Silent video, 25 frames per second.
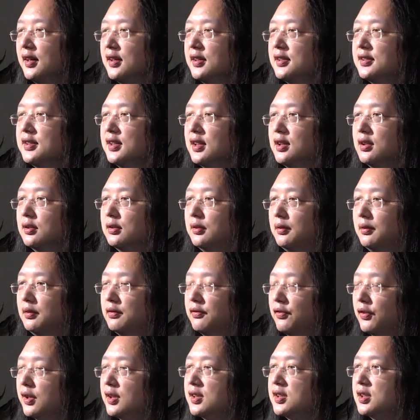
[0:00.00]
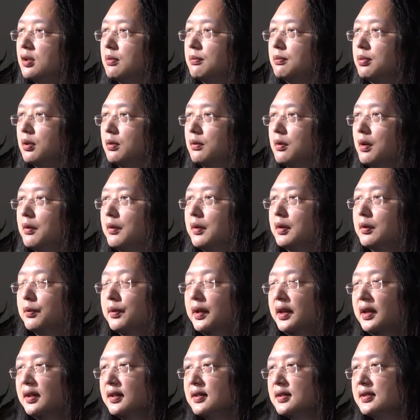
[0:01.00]
So, for example, when we
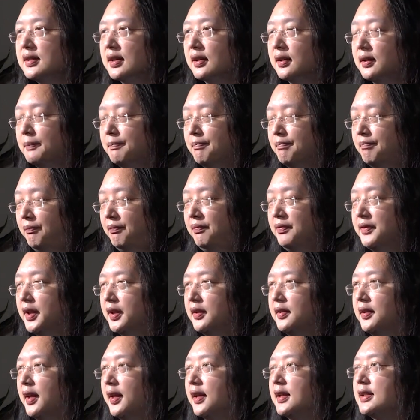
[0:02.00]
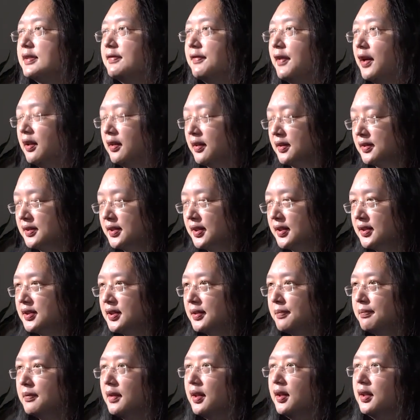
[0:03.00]
redesigned the tax filing
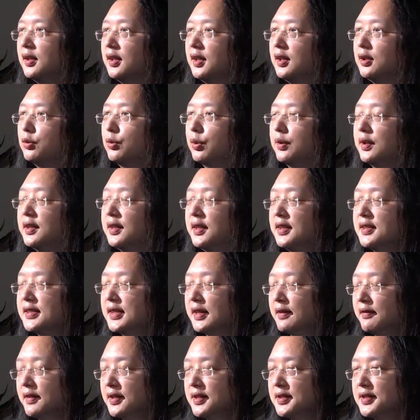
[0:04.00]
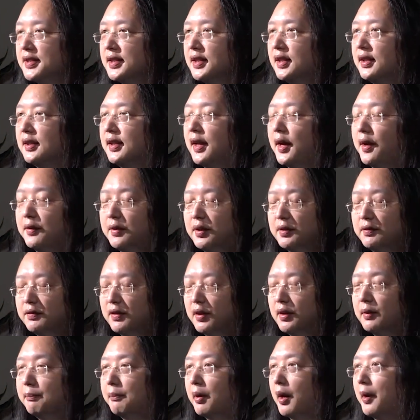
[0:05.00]
system in 2017 out of
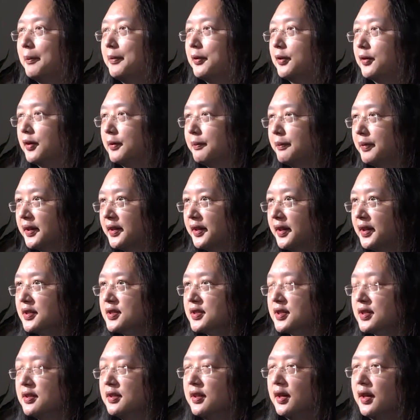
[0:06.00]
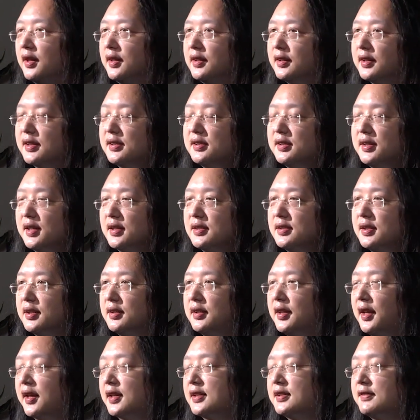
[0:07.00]
a popular petition that says the
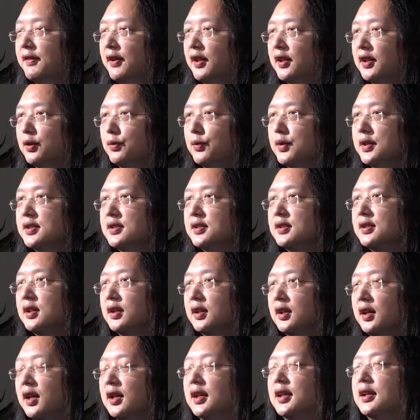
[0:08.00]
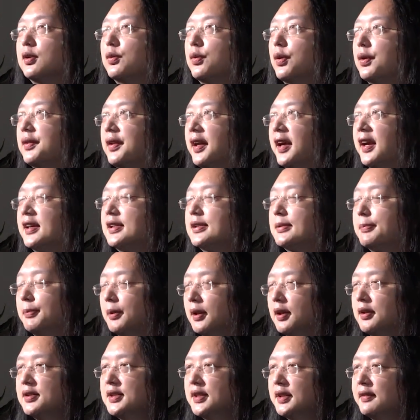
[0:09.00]
tax filing was, and I quote,
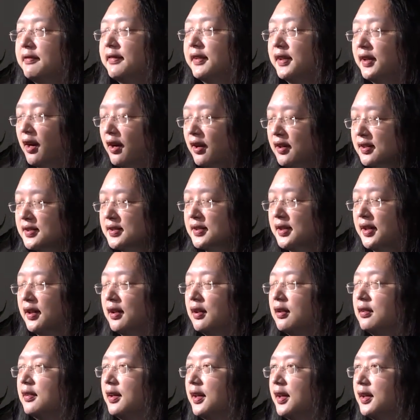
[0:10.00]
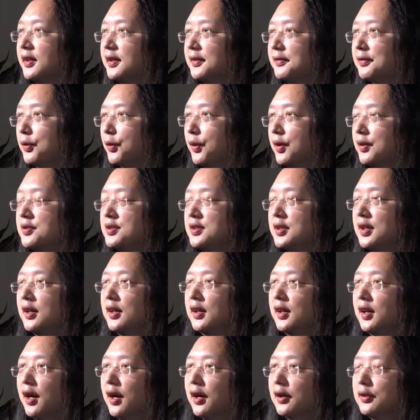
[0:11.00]
explosively hostile, end of quote,
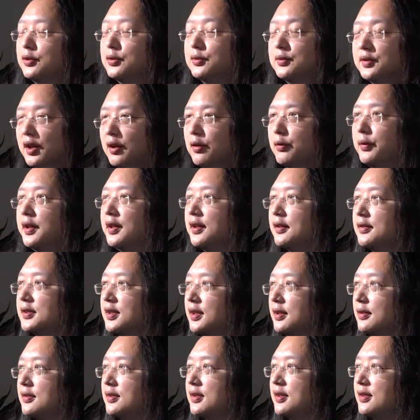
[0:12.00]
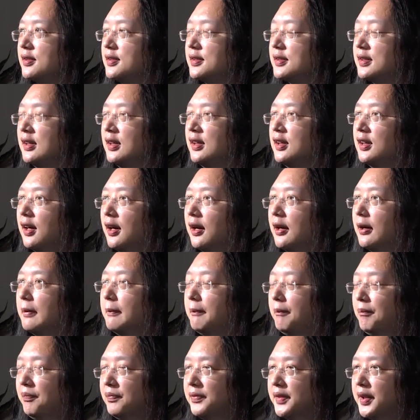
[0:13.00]
uh, to non Windows users,
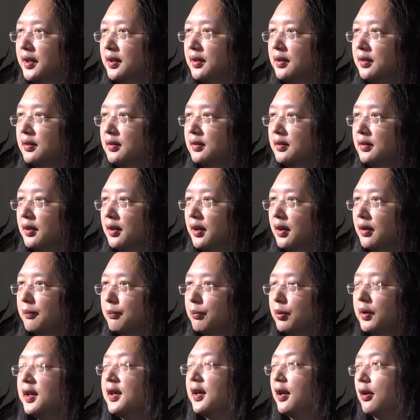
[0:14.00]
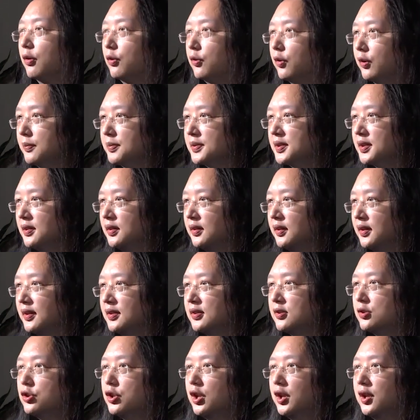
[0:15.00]
uh, the uh, breakout groups
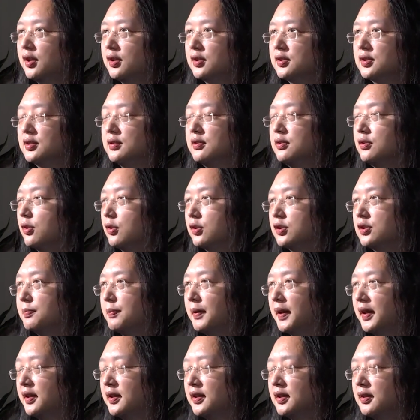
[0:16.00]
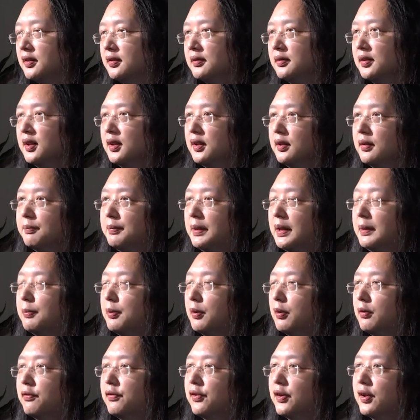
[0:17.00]
is chaired not by the
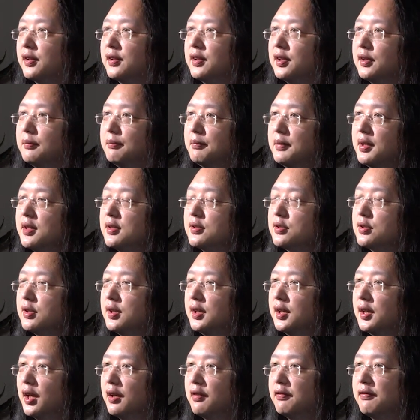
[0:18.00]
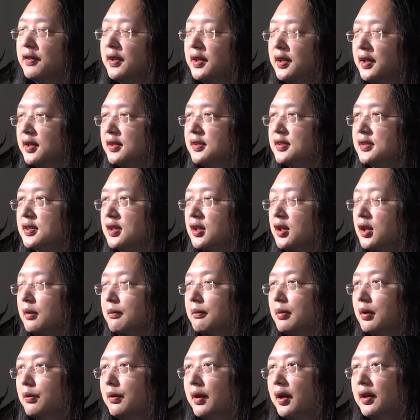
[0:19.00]
people from the Ministry of Finance,
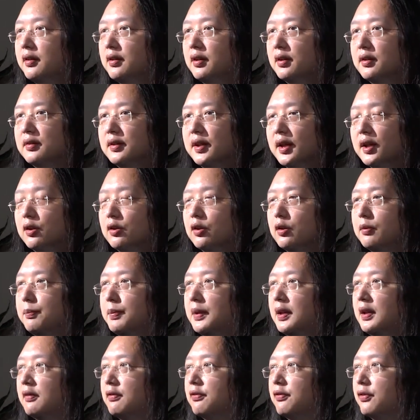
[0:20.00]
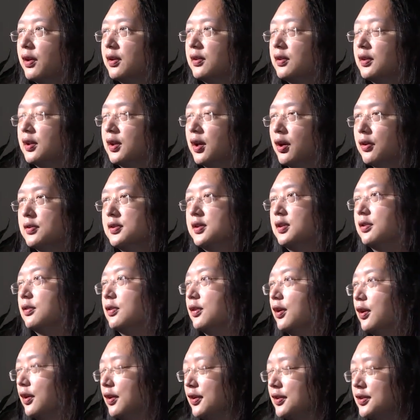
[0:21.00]
but rather they could be from the Coastal
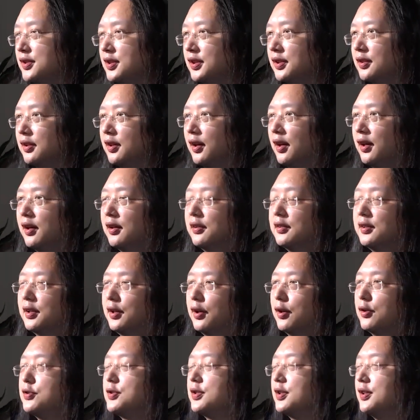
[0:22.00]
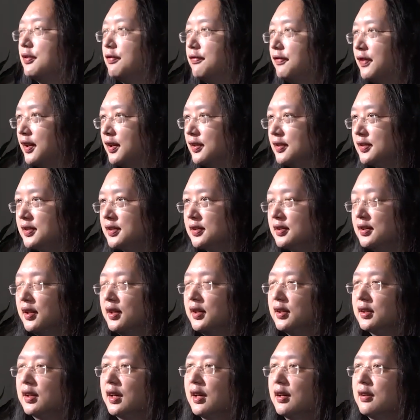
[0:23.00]
Guard, uh, the Ocean Affairs
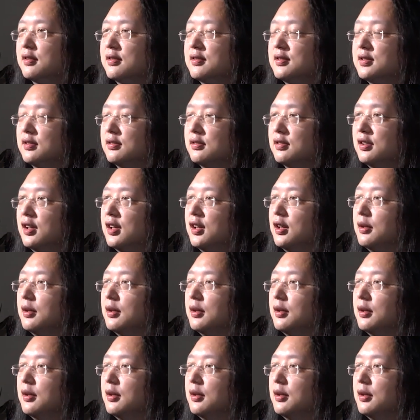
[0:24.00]
Council.